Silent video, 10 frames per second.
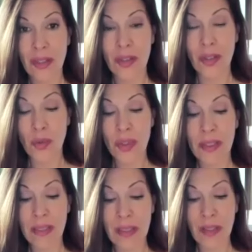Don't
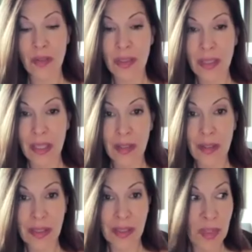just sit there and say,
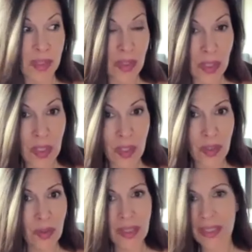oh, someone else is going to
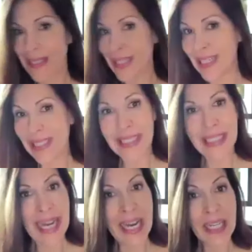do it, because that is
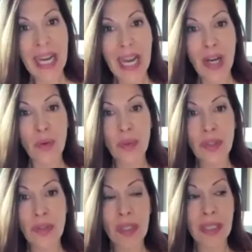not how we
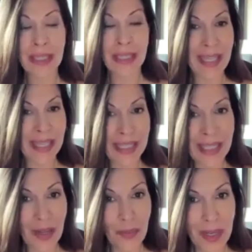do things, and that's
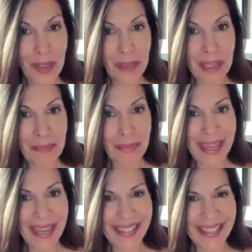not why you came
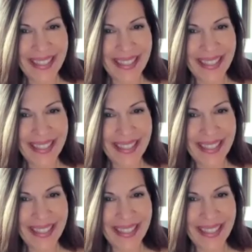back.